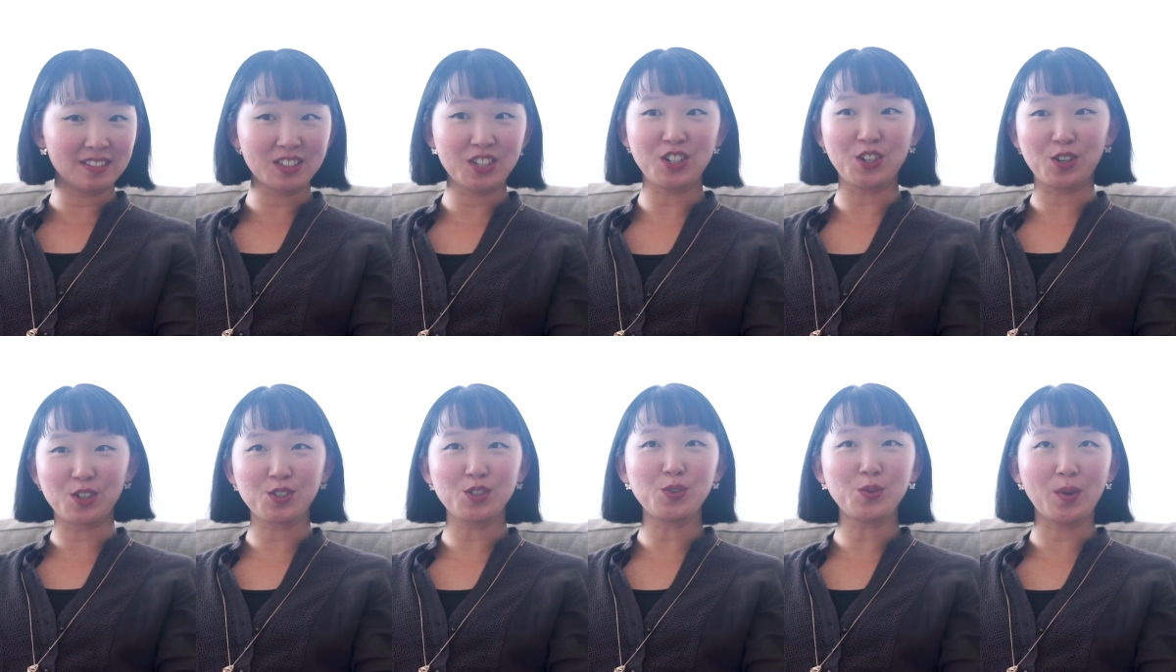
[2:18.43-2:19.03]
she
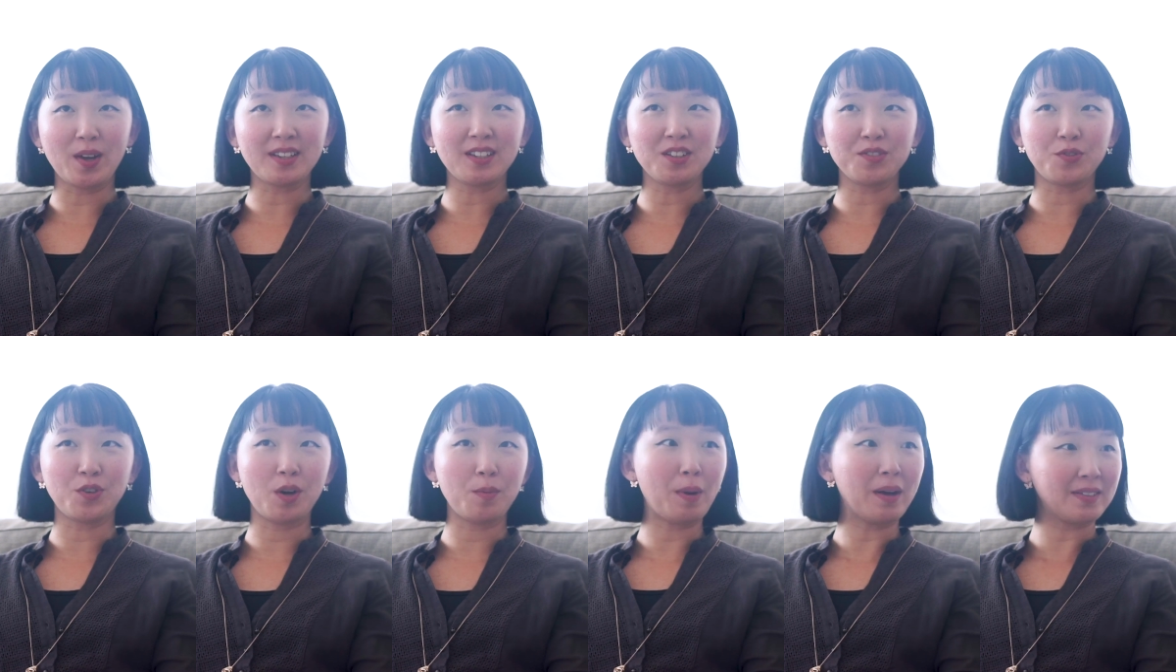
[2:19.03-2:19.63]
also
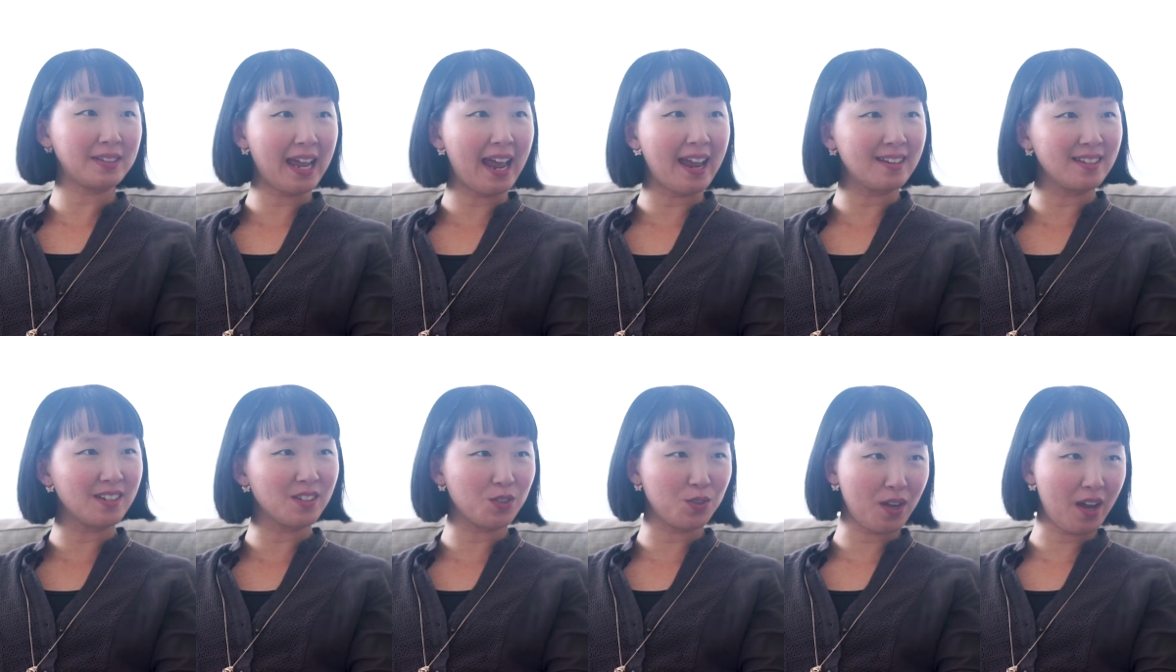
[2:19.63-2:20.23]
waited for about
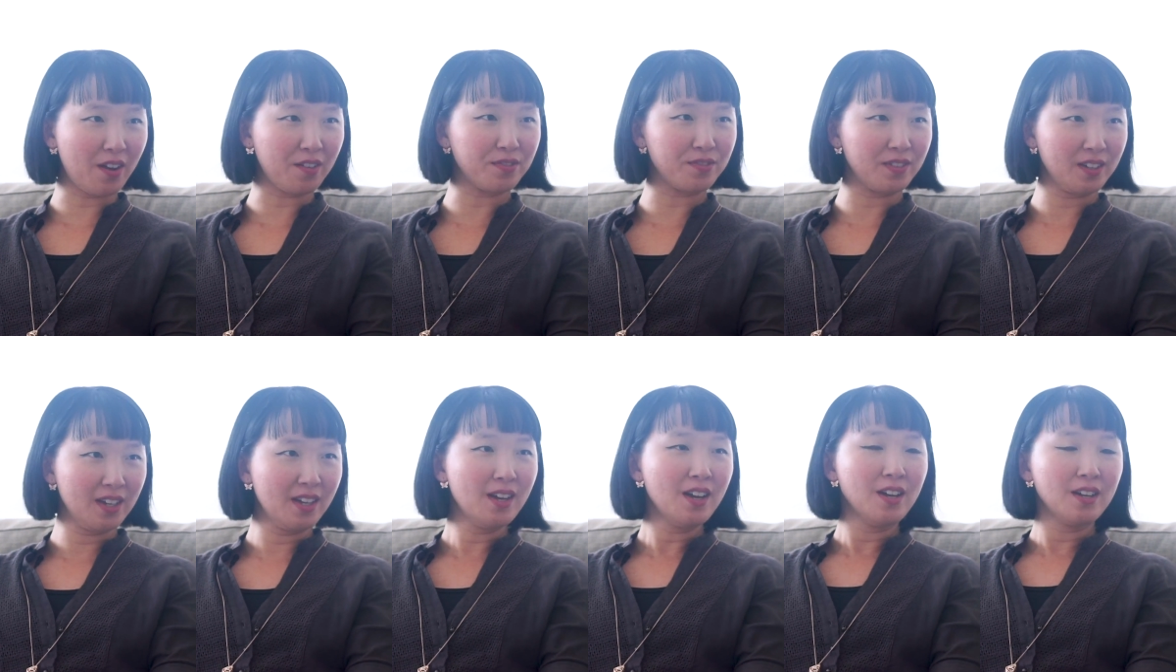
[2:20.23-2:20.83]
10 years to have
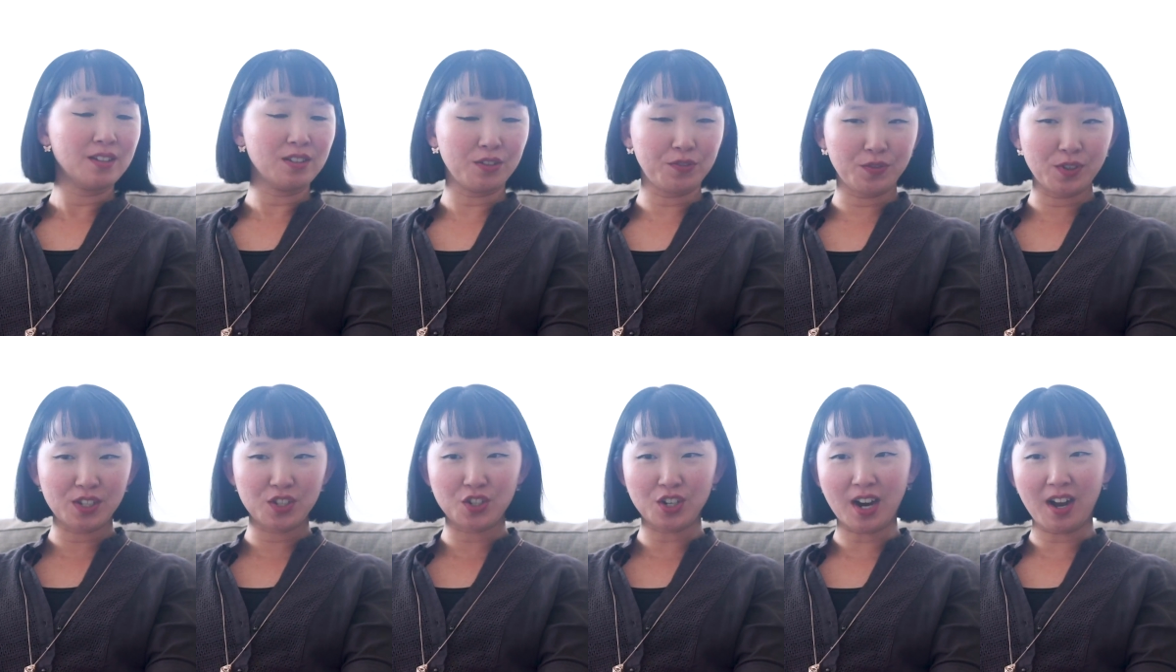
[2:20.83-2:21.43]
the
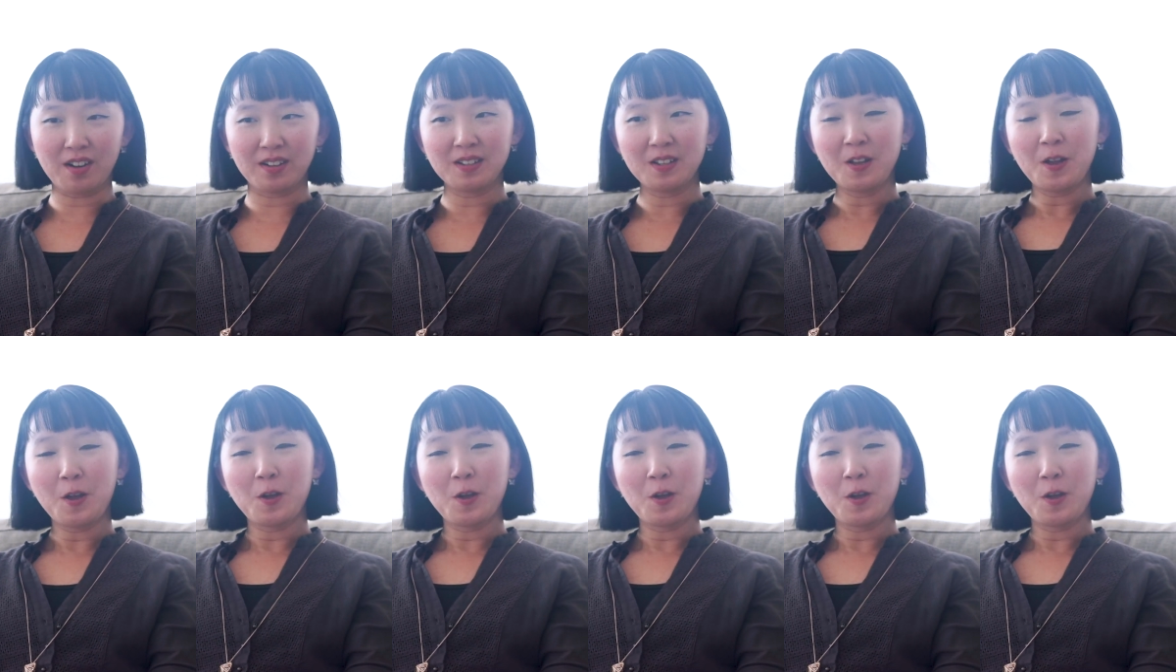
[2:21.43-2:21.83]
first child.